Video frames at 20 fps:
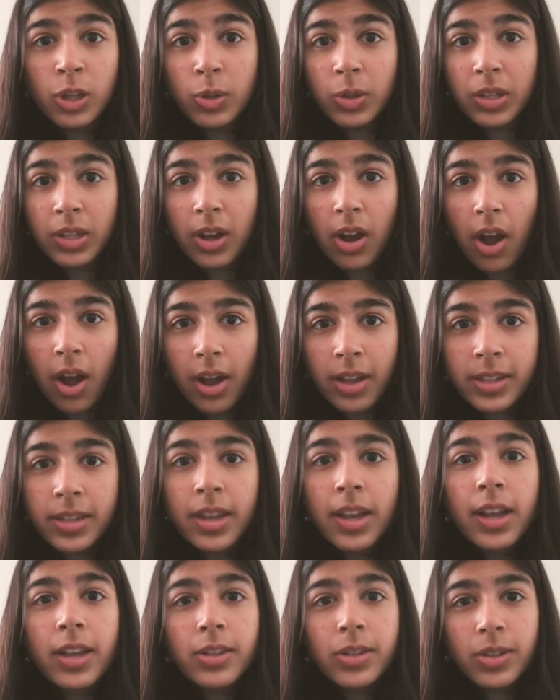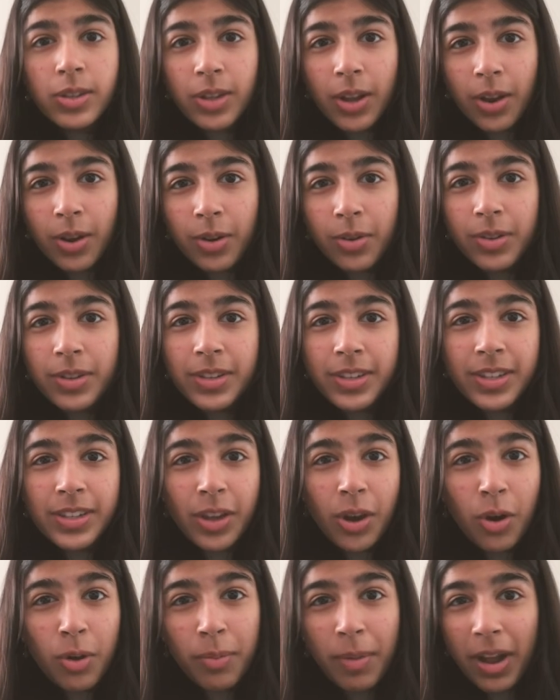to its cause
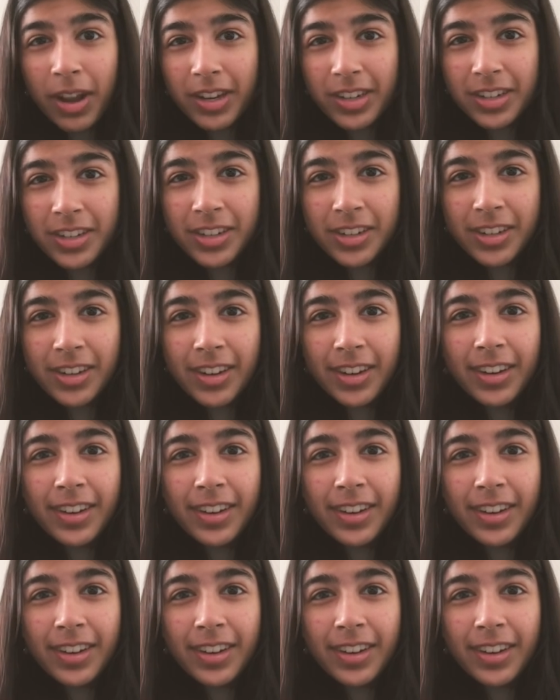so much.